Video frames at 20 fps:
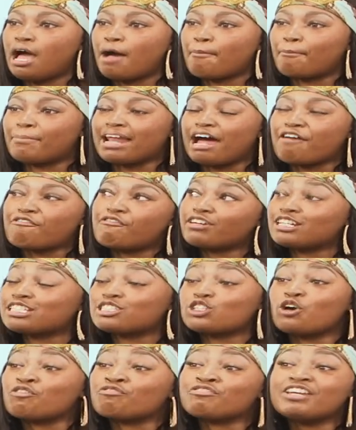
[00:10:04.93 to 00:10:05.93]
Yeah. But I feel as
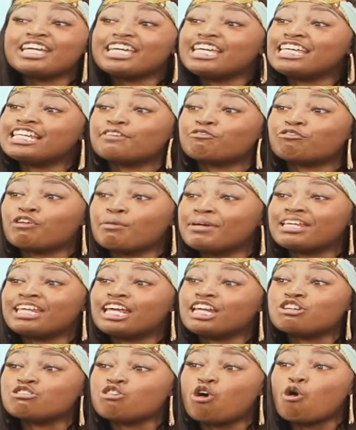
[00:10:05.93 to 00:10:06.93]
though if Remy
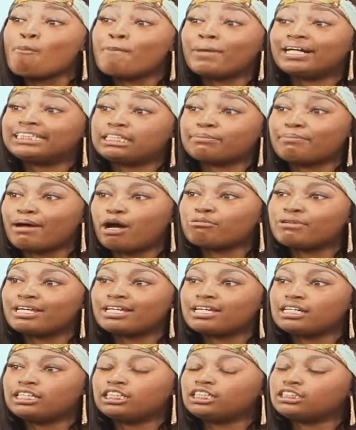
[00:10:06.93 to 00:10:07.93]
didn't know much about
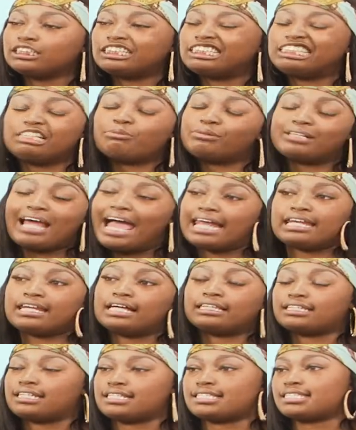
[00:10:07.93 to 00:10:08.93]
Nicki, she wouldn't have
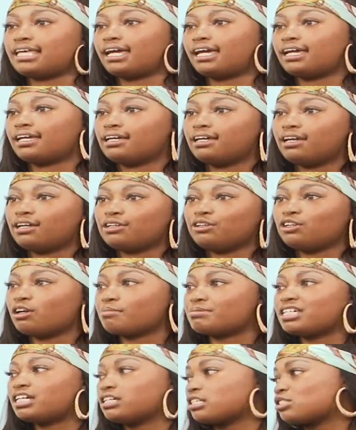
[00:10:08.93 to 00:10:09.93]
nothing to say. You
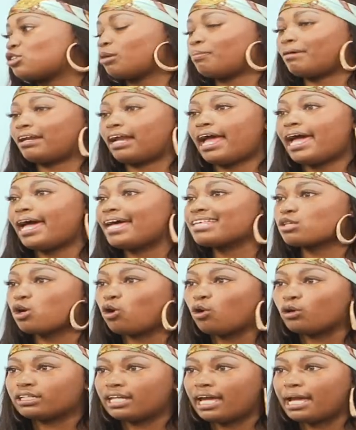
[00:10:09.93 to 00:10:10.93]
know, she could have talked about her ass
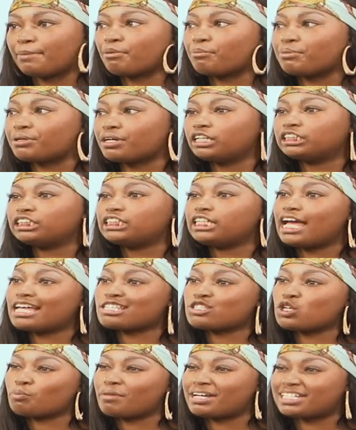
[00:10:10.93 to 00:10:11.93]
all day, but because she
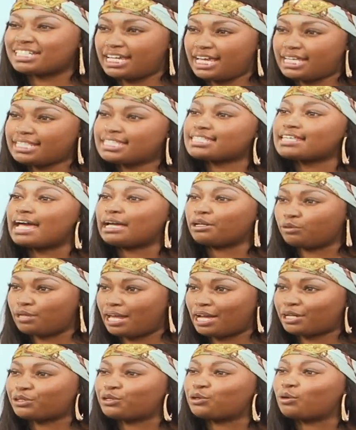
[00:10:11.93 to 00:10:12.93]
had so much insight on
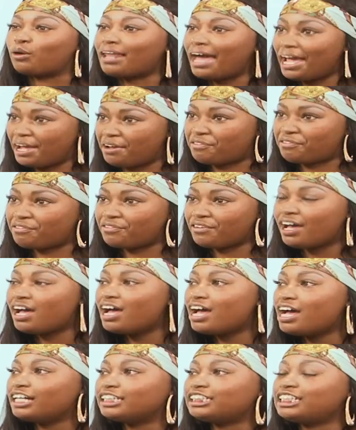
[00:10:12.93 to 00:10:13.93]
that girl's life,
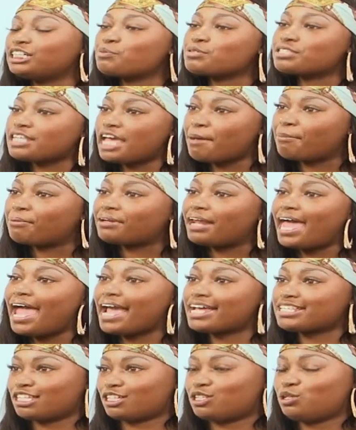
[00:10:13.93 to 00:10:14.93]
she was able to
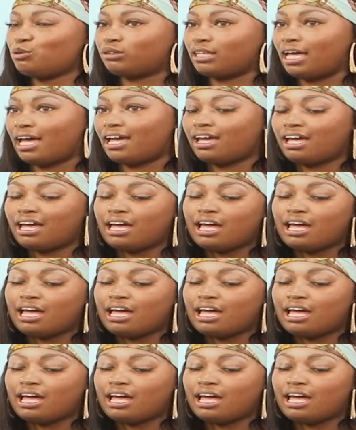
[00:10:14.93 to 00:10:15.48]
execute that.